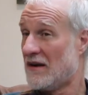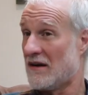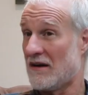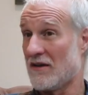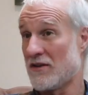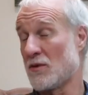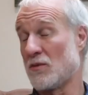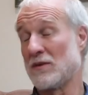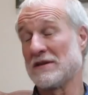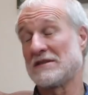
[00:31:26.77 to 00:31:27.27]

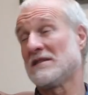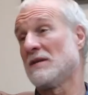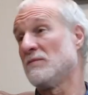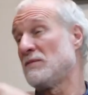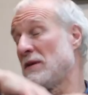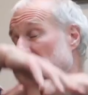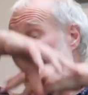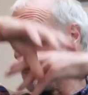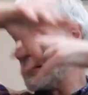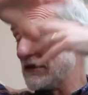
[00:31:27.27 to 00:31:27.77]
Although when some
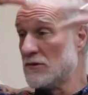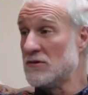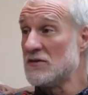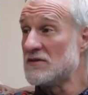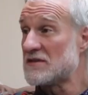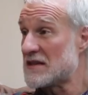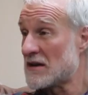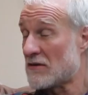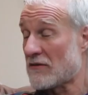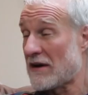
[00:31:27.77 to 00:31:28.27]
people
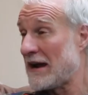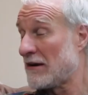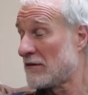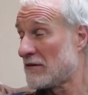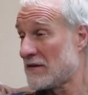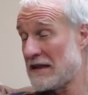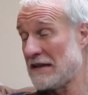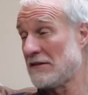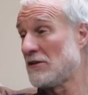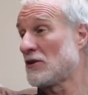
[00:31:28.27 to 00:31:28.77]
lose their
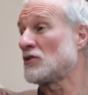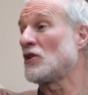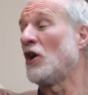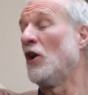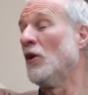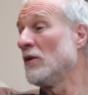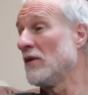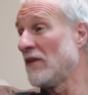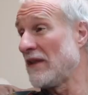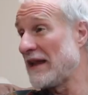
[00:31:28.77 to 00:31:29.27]
anger, they look
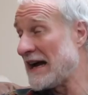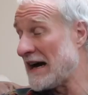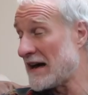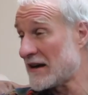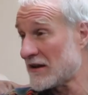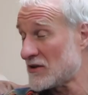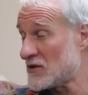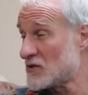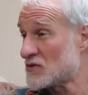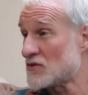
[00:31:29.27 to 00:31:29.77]
totally
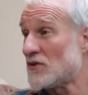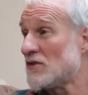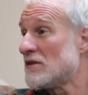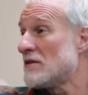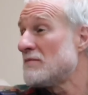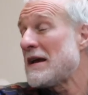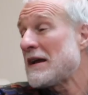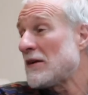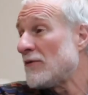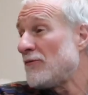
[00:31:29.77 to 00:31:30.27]
out of control
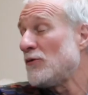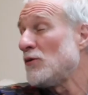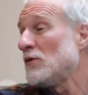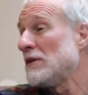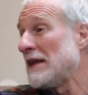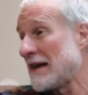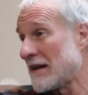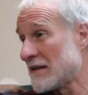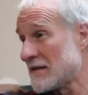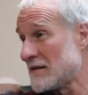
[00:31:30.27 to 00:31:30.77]
and make a
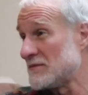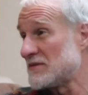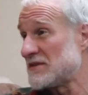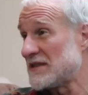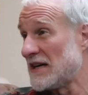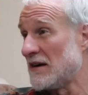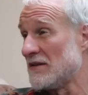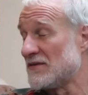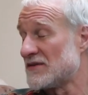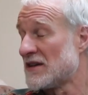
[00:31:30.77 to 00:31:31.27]
fool out of
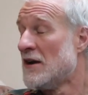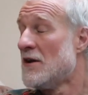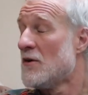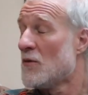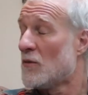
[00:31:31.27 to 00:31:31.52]
themselves.